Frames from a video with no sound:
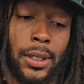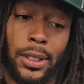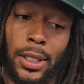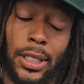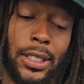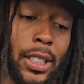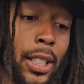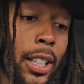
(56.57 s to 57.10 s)

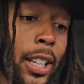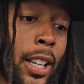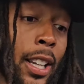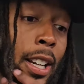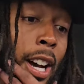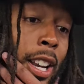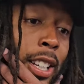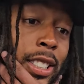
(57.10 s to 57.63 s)
It's the league,
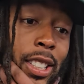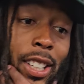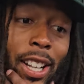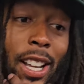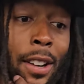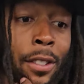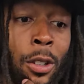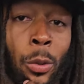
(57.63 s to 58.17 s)
honestly. Like,
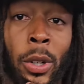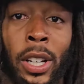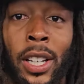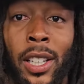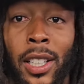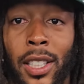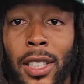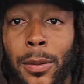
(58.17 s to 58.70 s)
every win,
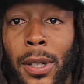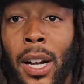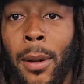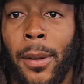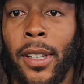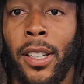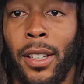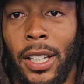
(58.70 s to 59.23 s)

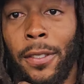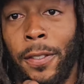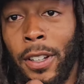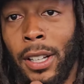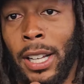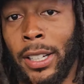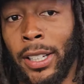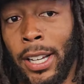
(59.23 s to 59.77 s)
it
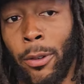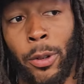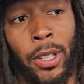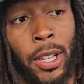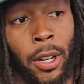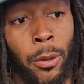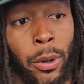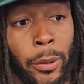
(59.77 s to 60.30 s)
feel like that. We
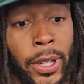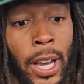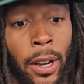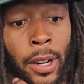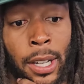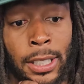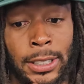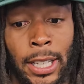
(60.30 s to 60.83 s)
know what we got on
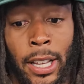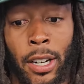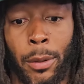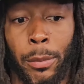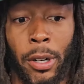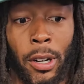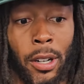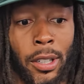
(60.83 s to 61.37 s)
the other side of the
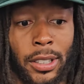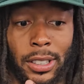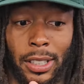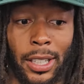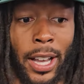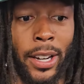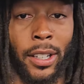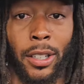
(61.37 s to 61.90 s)
ball, a
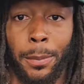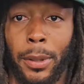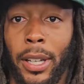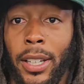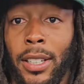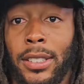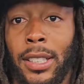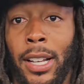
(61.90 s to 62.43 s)
lot of good
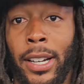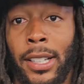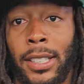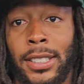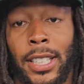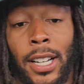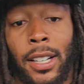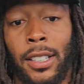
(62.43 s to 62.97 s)
players, a lot of
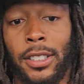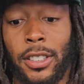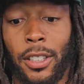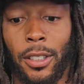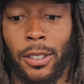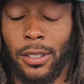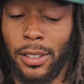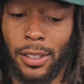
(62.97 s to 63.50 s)
good talent. So
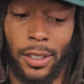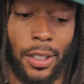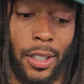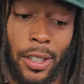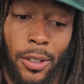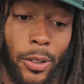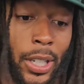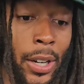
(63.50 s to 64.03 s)

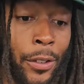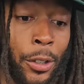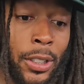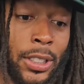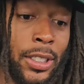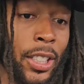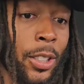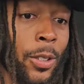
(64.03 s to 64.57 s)
whenever you can
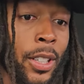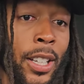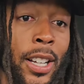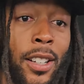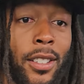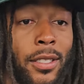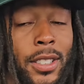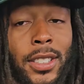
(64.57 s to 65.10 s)
sneak one
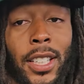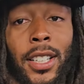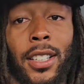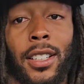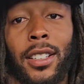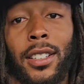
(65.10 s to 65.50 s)
out, we'll take it.